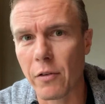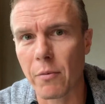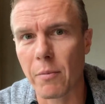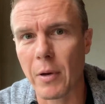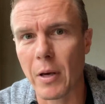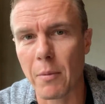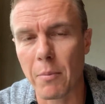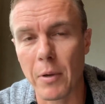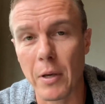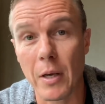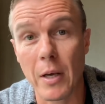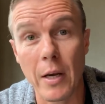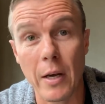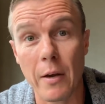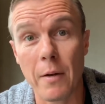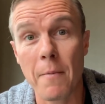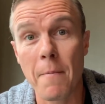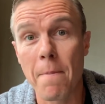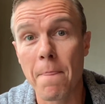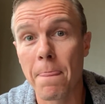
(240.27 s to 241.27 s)
may be here.
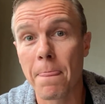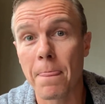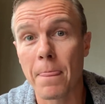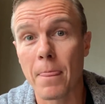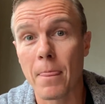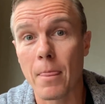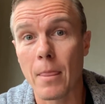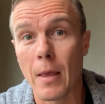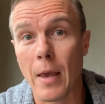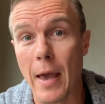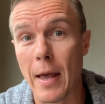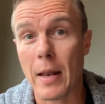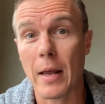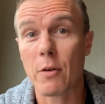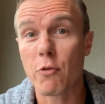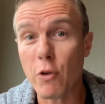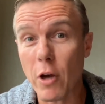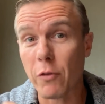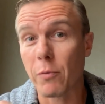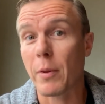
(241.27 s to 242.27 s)
And
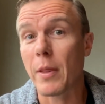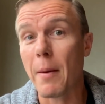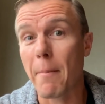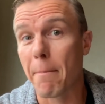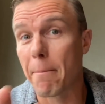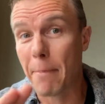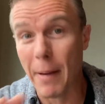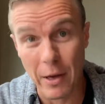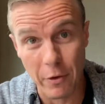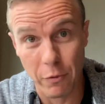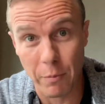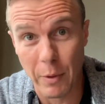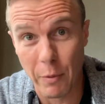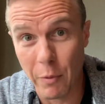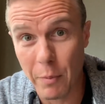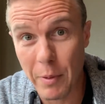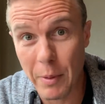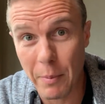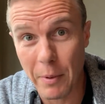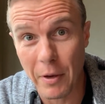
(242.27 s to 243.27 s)
trust me, that bugs me when
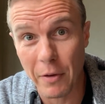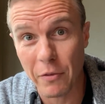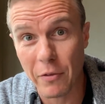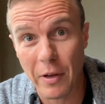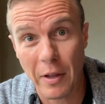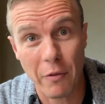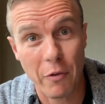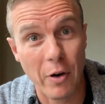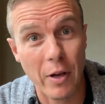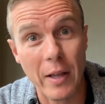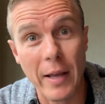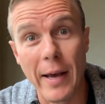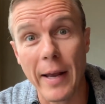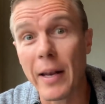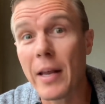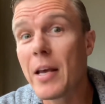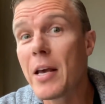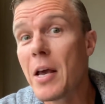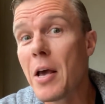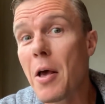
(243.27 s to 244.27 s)
people don't stay in the right lane.
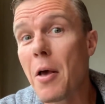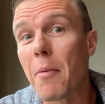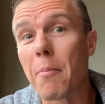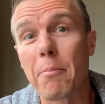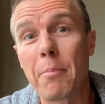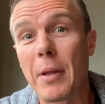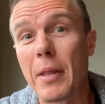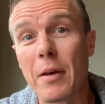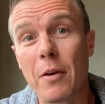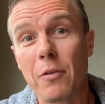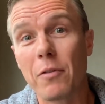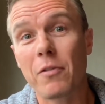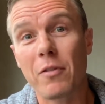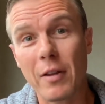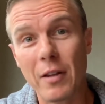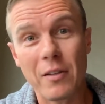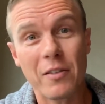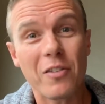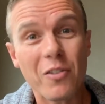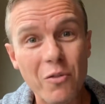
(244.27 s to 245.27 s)
But there's
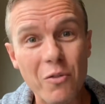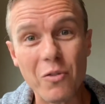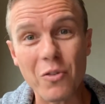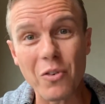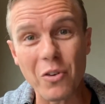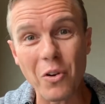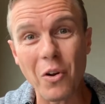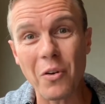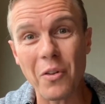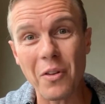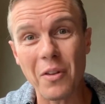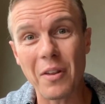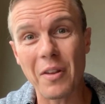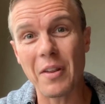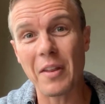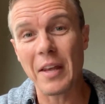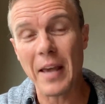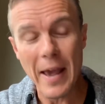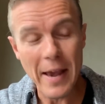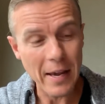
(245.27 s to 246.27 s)
just not
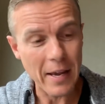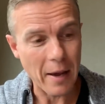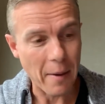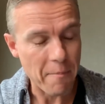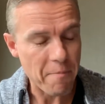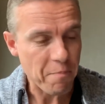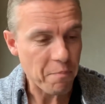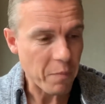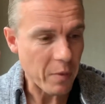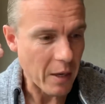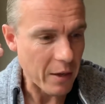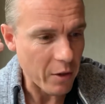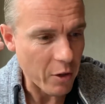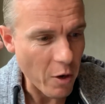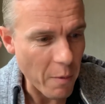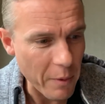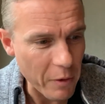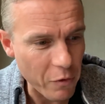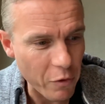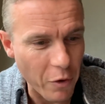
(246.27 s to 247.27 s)
the anger. And it got
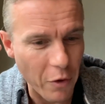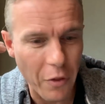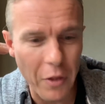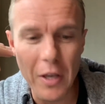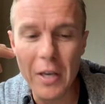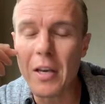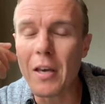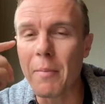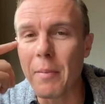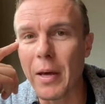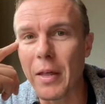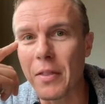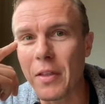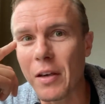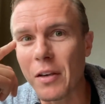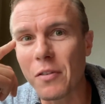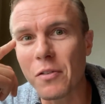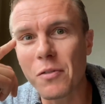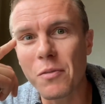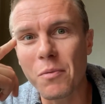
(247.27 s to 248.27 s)
me sort of thinking about
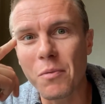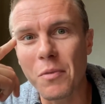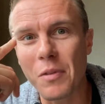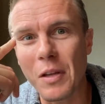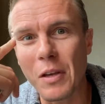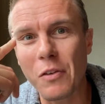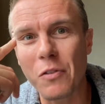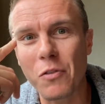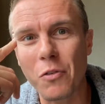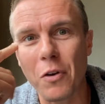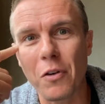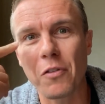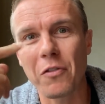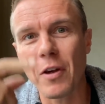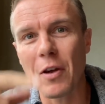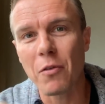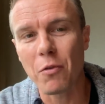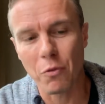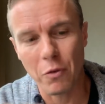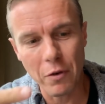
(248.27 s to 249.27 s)
these sort of
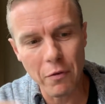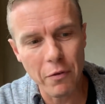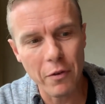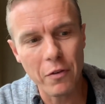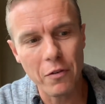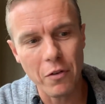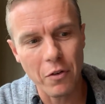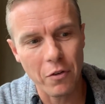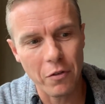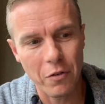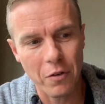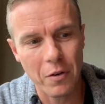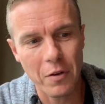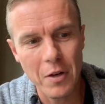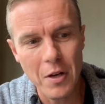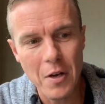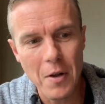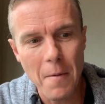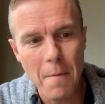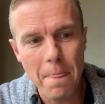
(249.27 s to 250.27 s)
subtle differences. And
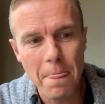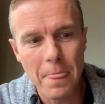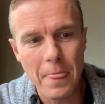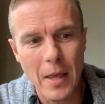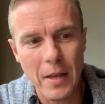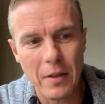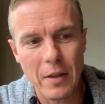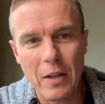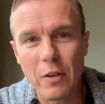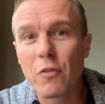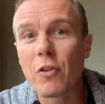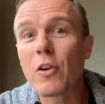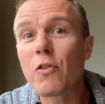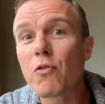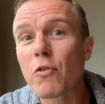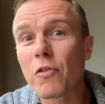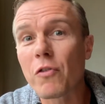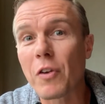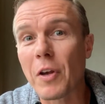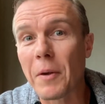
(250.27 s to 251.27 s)
it's
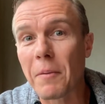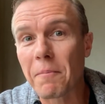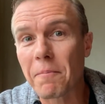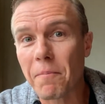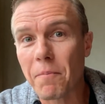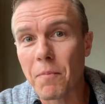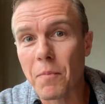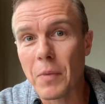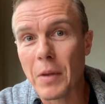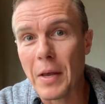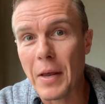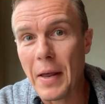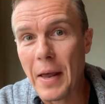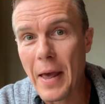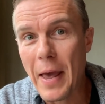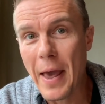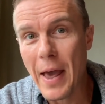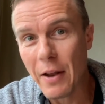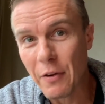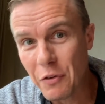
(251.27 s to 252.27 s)
interesting
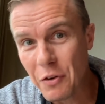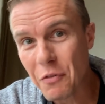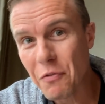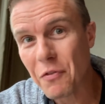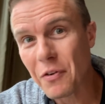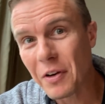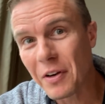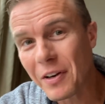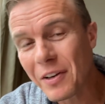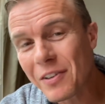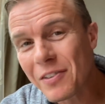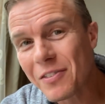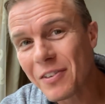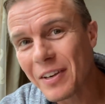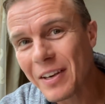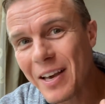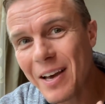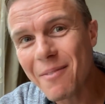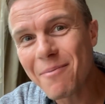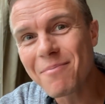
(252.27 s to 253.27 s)
how different it is to
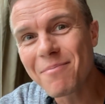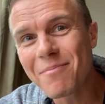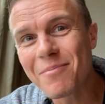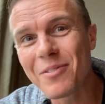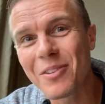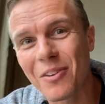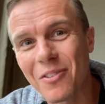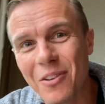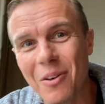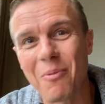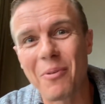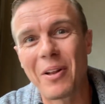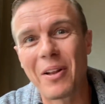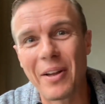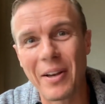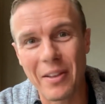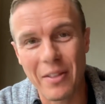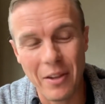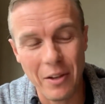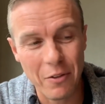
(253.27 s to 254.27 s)
come to somewhere
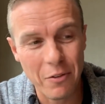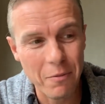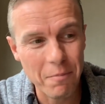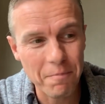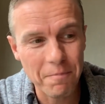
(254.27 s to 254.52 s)
like this.